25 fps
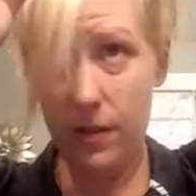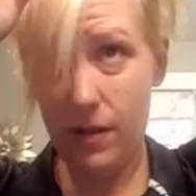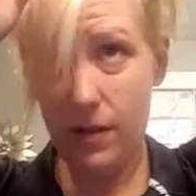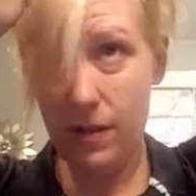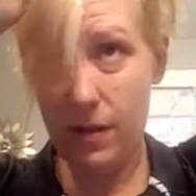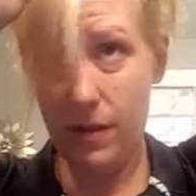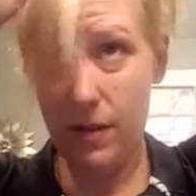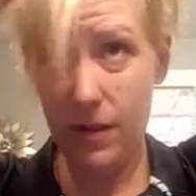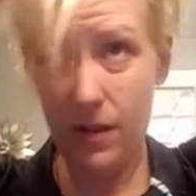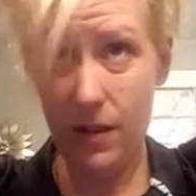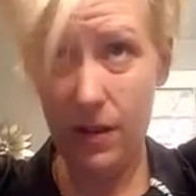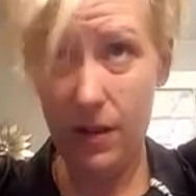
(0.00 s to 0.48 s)

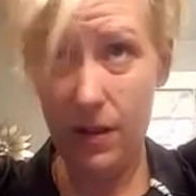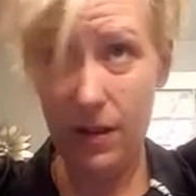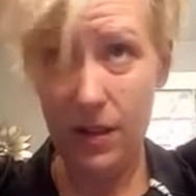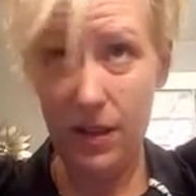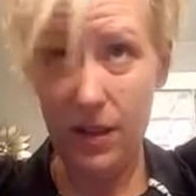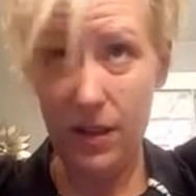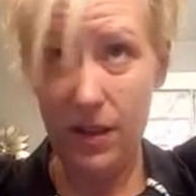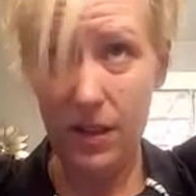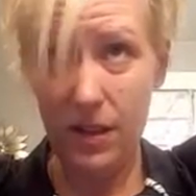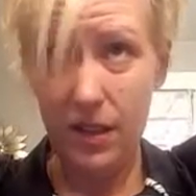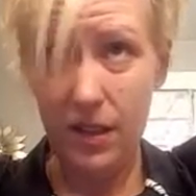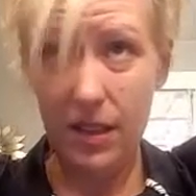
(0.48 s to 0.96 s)

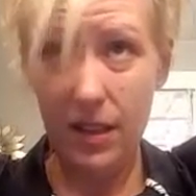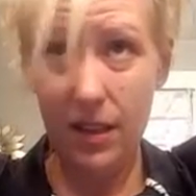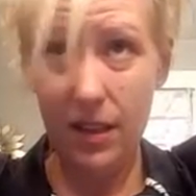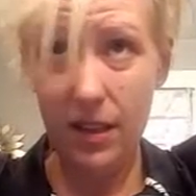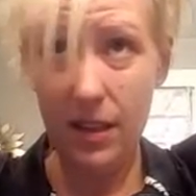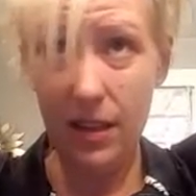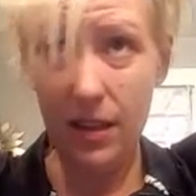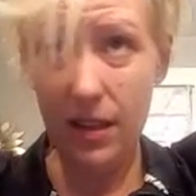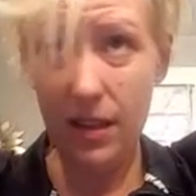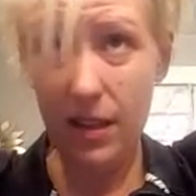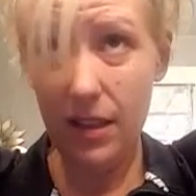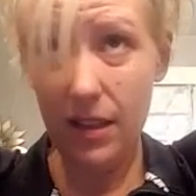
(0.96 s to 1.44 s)

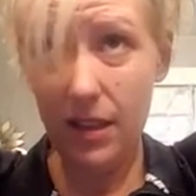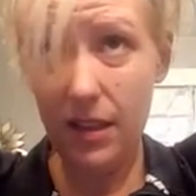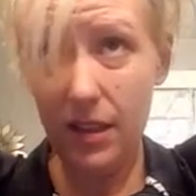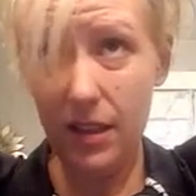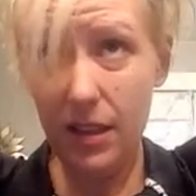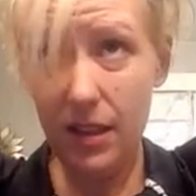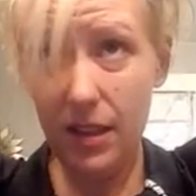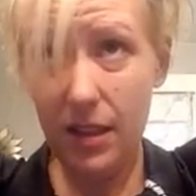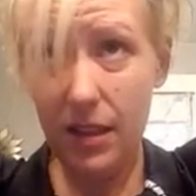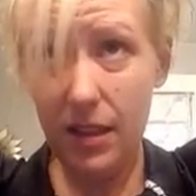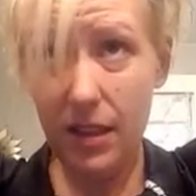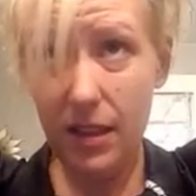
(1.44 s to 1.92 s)

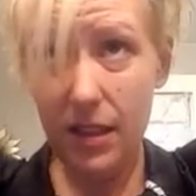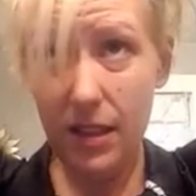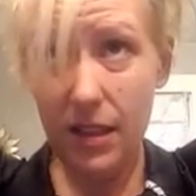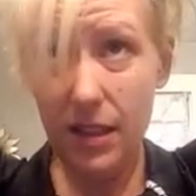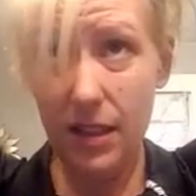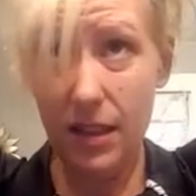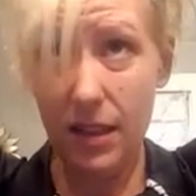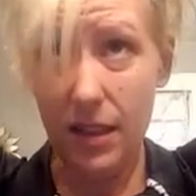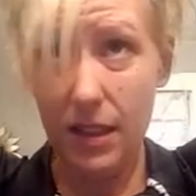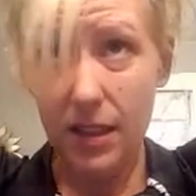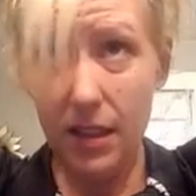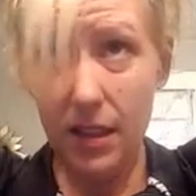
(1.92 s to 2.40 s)

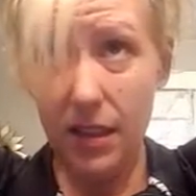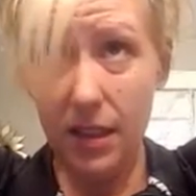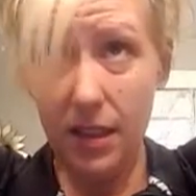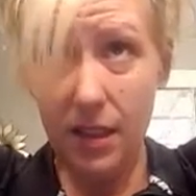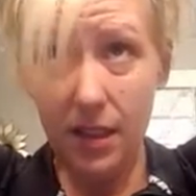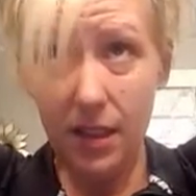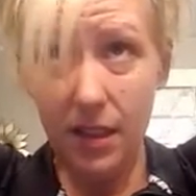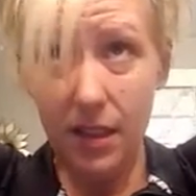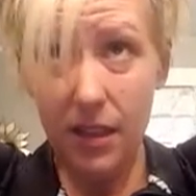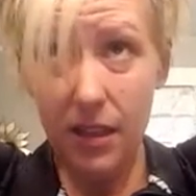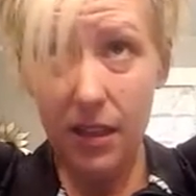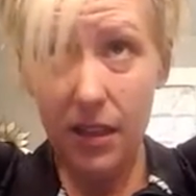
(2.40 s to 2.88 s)

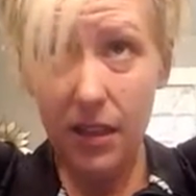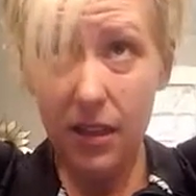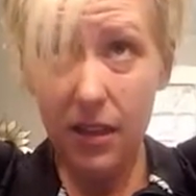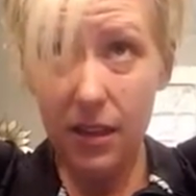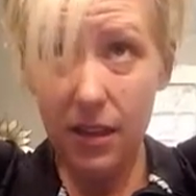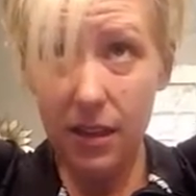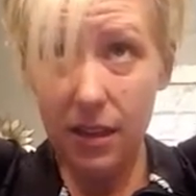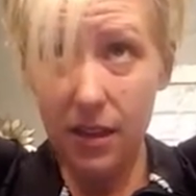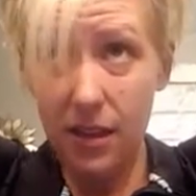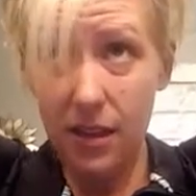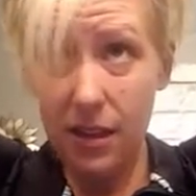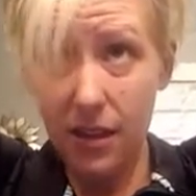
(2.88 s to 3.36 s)

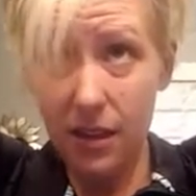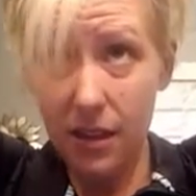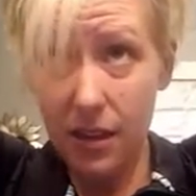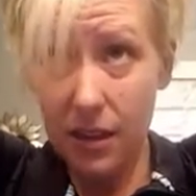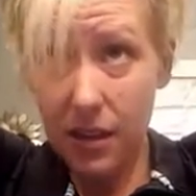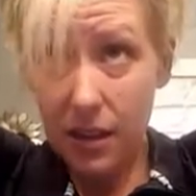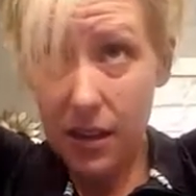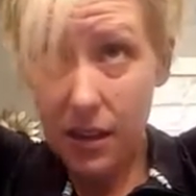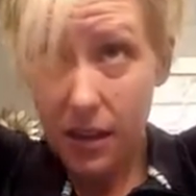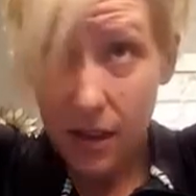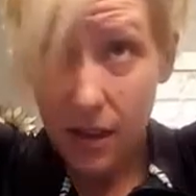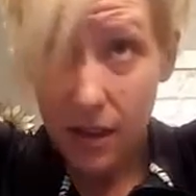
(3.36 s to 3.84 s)

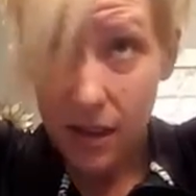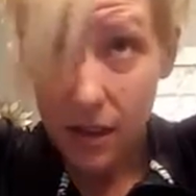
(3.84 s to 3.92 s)
[no speech]